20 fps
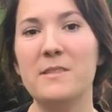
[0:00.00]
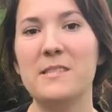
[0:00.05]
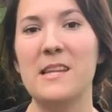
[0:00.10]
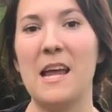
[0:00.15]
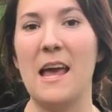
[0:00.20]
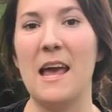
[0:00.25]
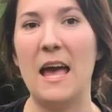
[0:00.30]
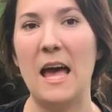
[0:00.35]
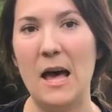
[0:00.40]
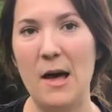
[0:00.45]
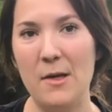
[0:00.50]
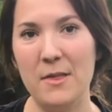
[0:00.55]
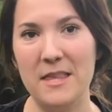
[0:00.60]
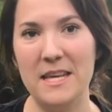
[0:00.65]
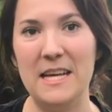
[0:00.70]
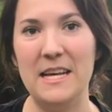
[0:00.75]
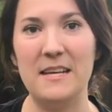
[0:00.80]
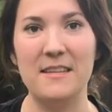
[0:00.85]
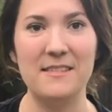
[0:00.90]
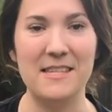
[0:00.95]
staying
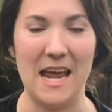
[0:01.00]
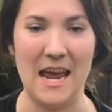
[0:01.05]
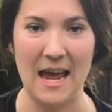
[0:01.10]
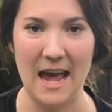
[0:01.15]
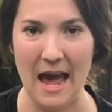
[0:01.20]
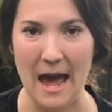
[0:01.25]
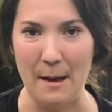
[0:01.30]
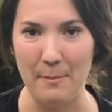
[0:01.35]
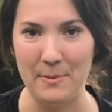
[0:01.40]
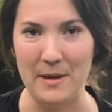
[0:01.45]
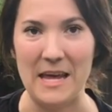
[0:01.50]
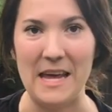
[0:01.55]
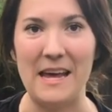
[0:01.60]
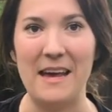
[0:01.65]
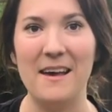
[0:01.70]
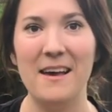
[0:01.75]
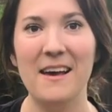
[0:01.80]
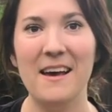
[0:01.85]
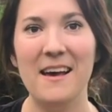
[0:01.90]
healthy, staying happy,